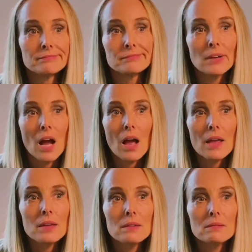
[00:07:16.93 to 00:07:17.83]

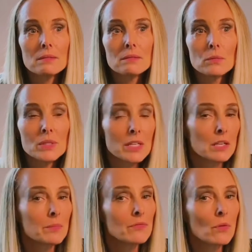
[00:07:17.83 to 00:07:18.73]
I was here
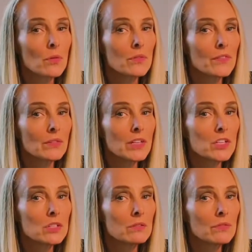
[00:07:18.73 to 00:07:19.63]
before the
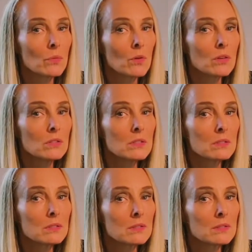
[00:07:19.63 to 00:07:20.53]
foundation of the world.
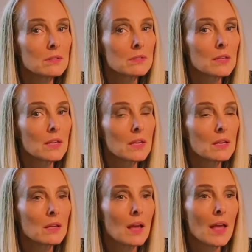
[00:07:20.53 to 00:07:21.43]

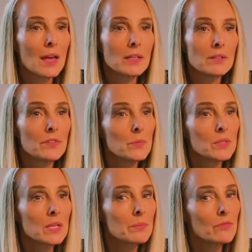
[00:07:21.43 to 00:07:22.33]
And if he was
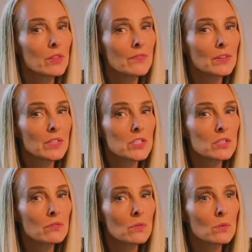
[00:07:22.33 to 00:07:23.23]
here before the foundation
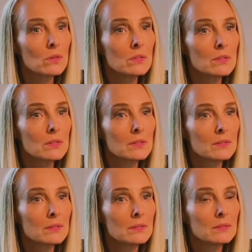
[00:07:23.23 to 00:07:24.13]
of the world,
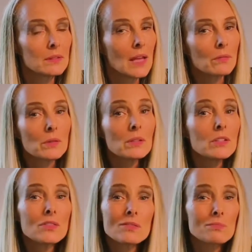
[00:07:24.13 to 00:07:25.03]
then that really
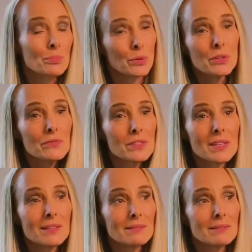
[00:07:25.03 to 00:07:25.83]
proves that